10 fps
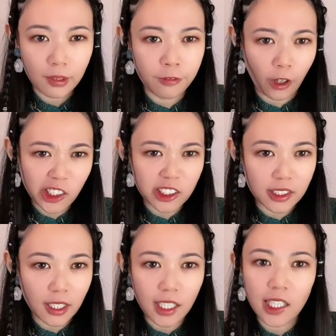
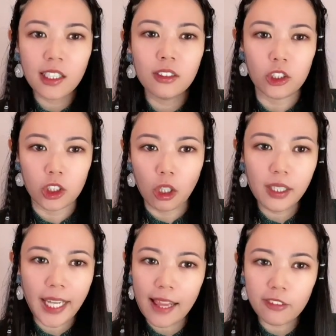First, the
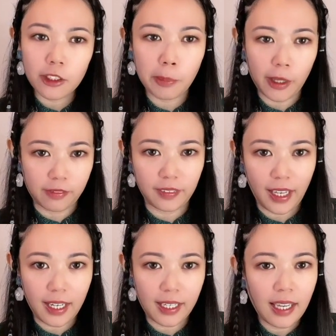solar calendar
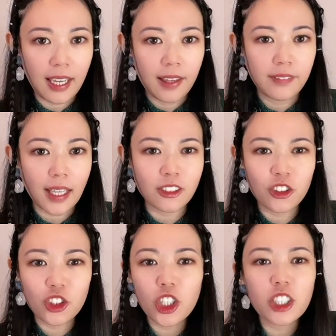birthday,
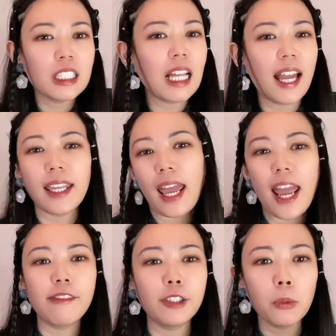that's just like
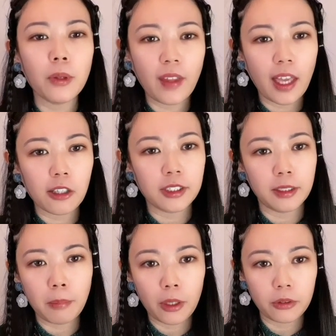everyone else
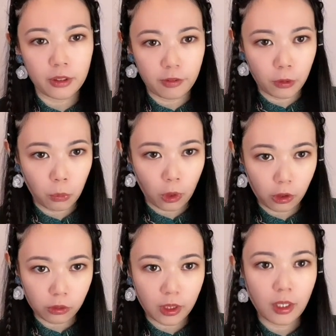in most of the
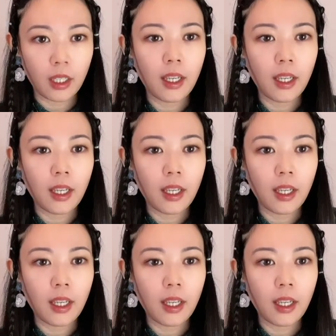world.